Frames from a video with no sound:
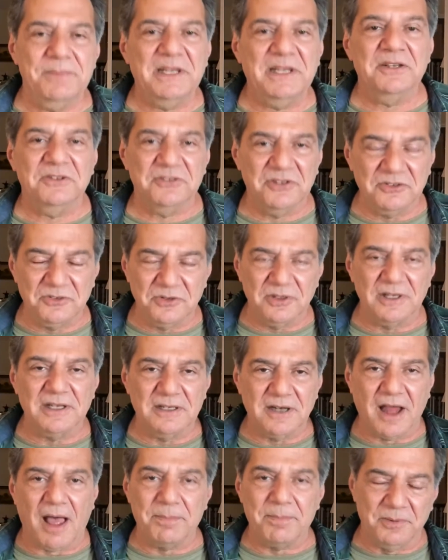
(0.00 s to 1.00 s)
Because
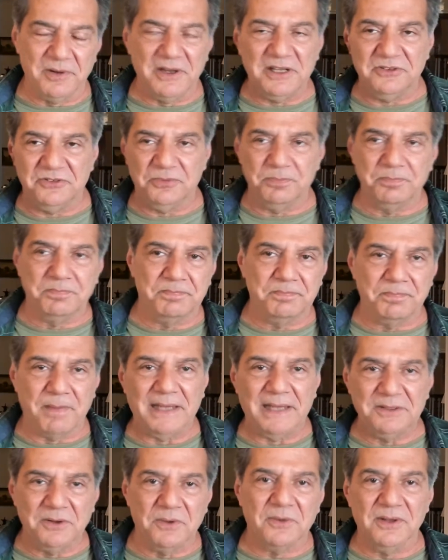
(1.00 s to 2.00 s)
it operates
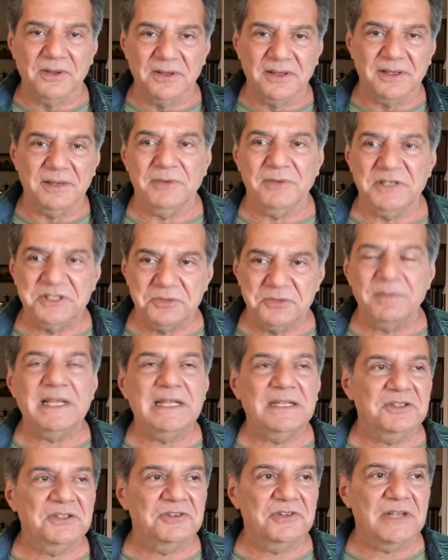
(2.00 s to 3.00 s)
binaurally, which
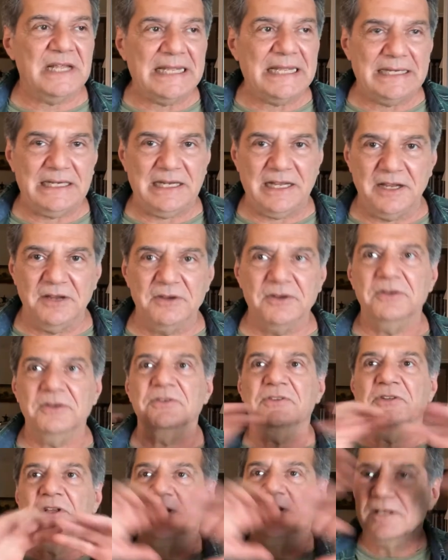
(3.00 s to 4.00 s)
means it
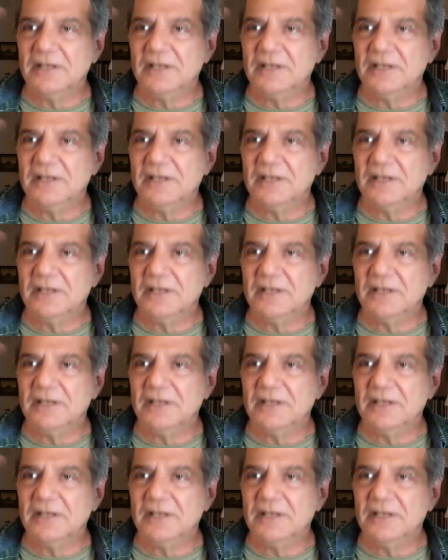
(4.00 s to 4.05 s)
hears